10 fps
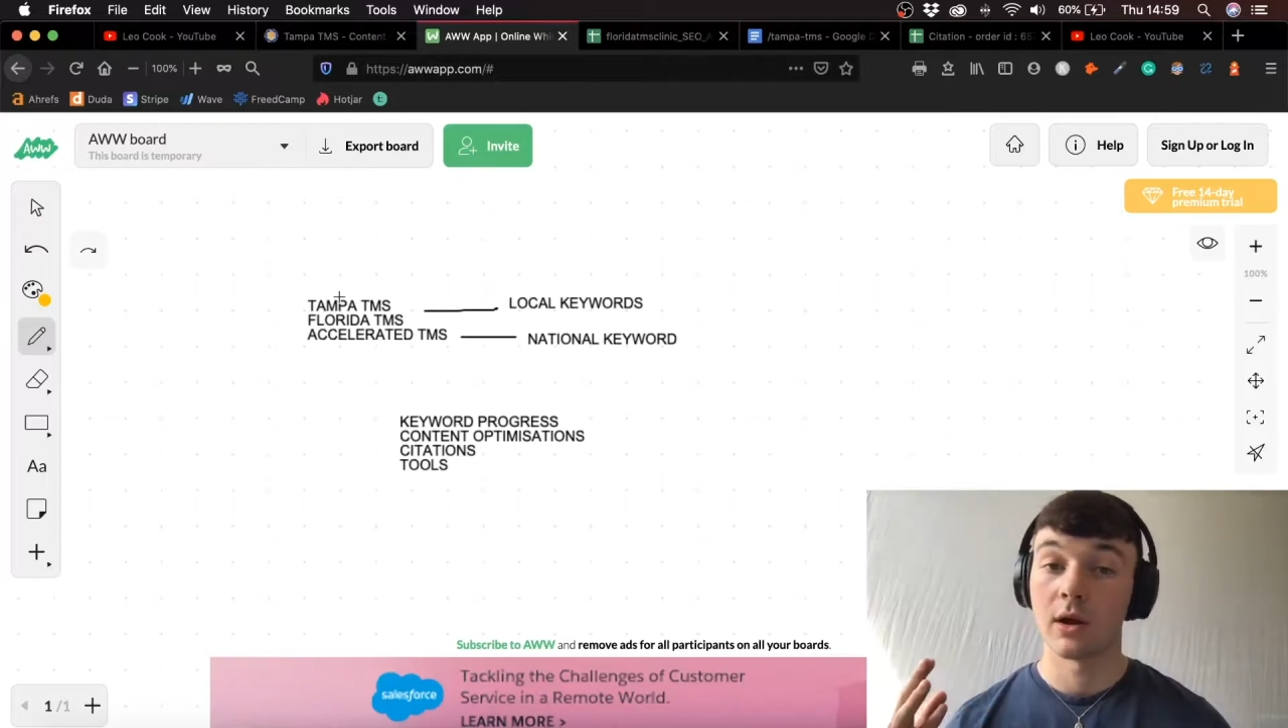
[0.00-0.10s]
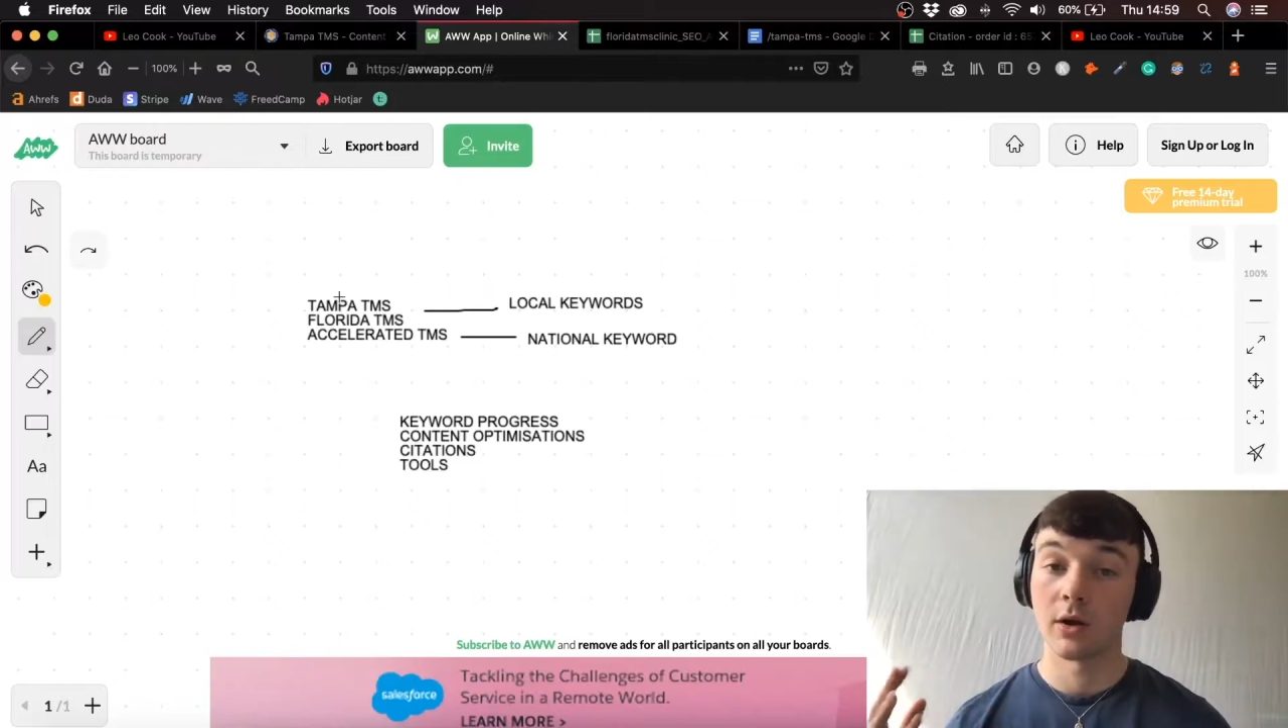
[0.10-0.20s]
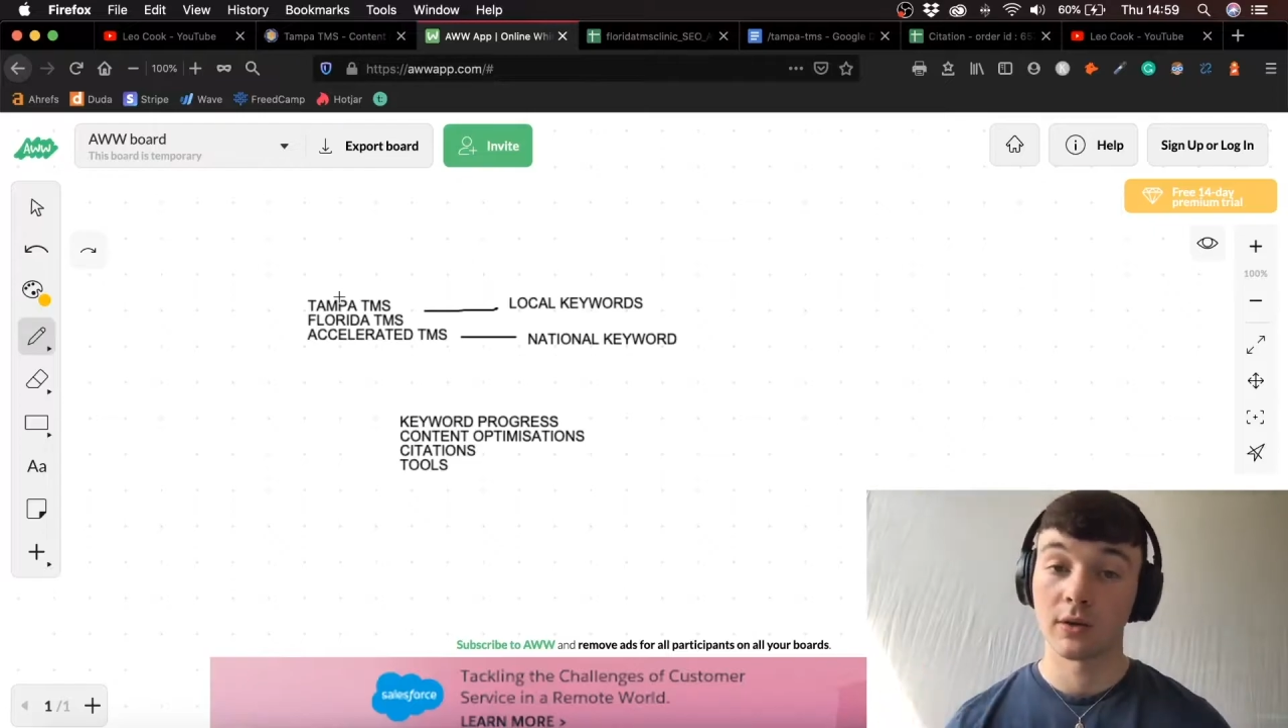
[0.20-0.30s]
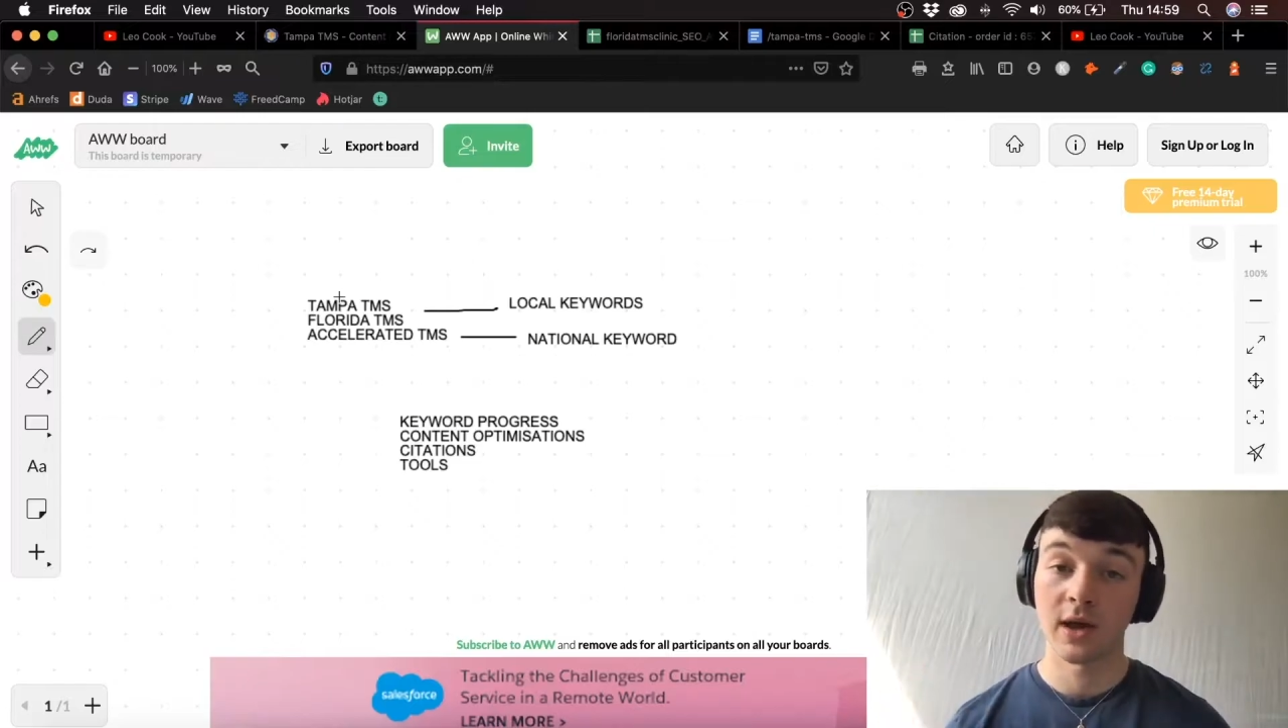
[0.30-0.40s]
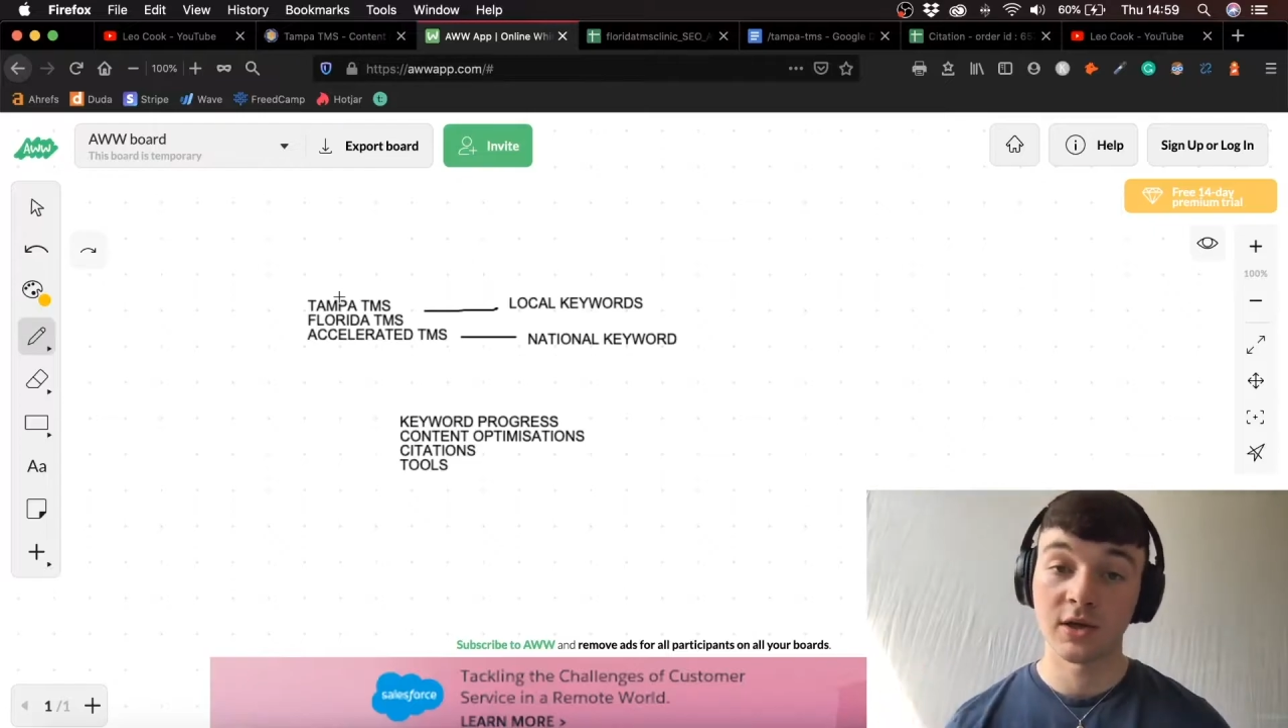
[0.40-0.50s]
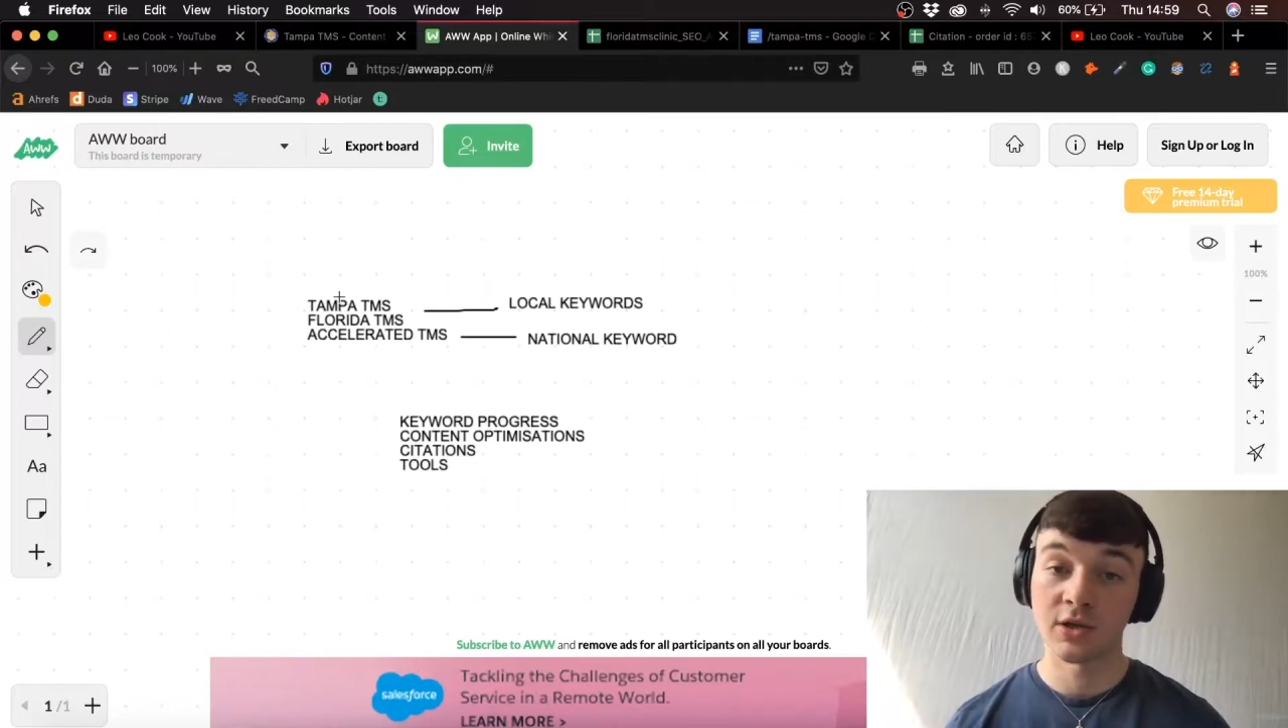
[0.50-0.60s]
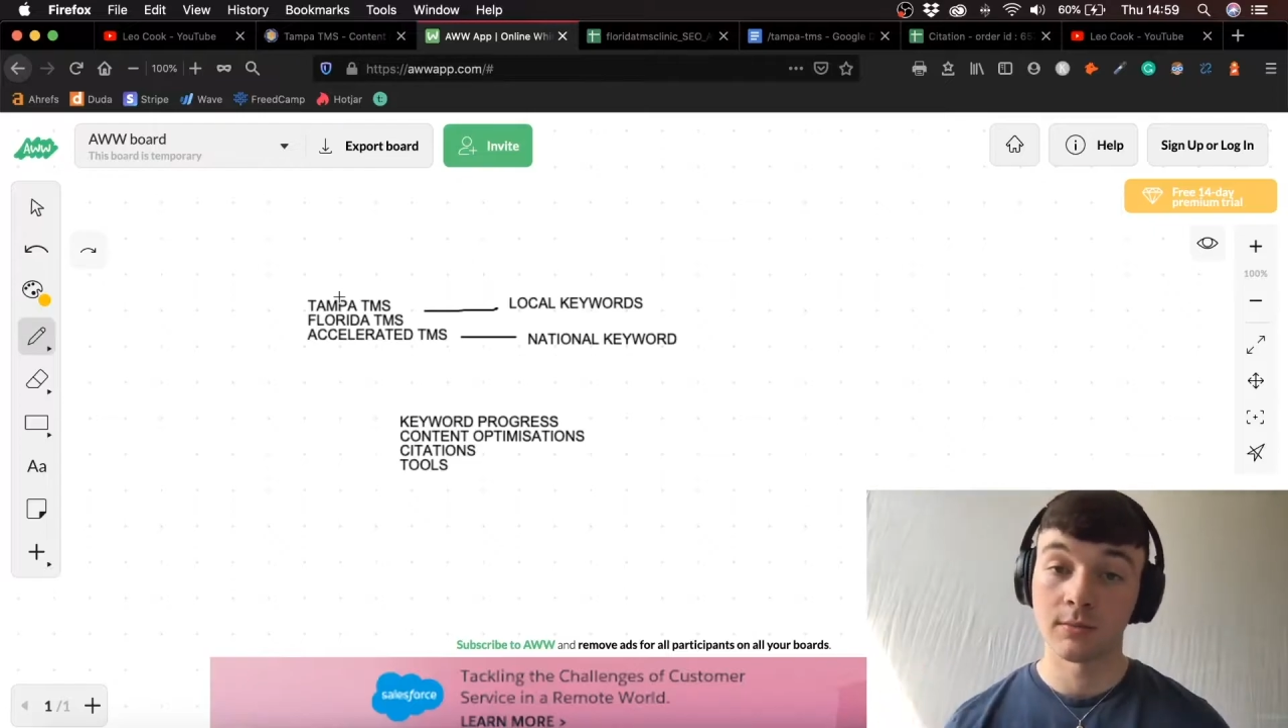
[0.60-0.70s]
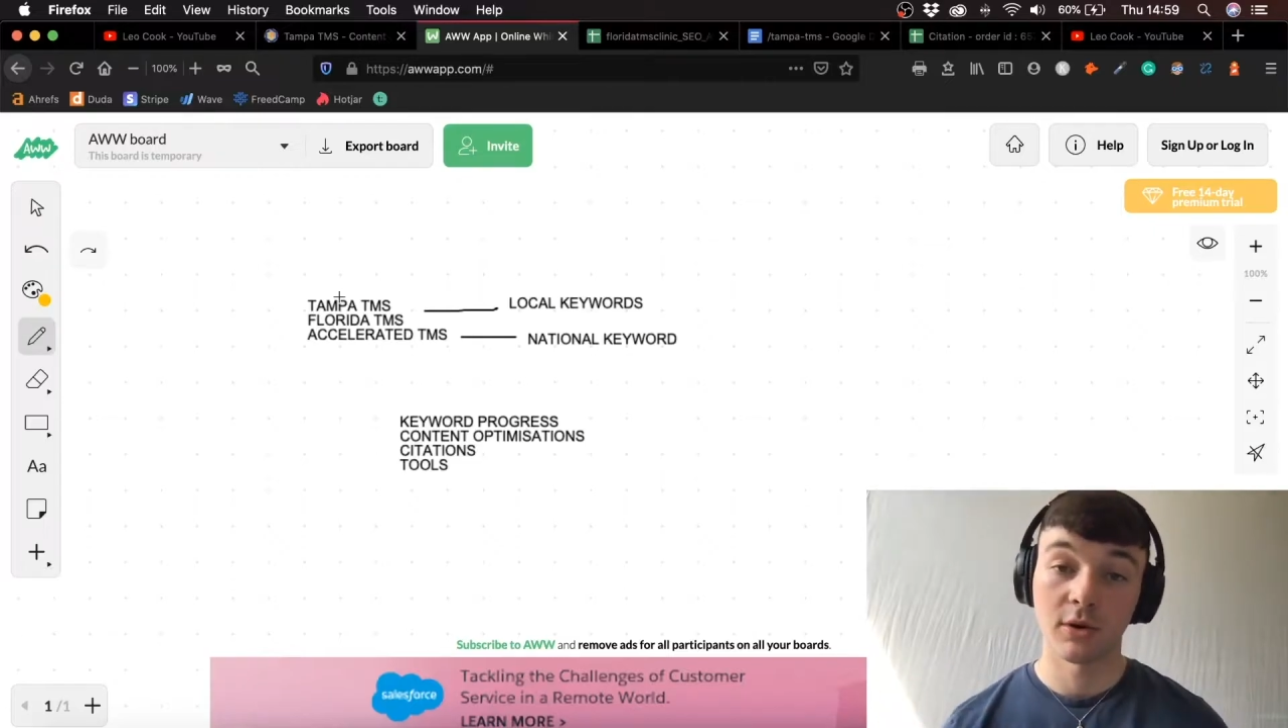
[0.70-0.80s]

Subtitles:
location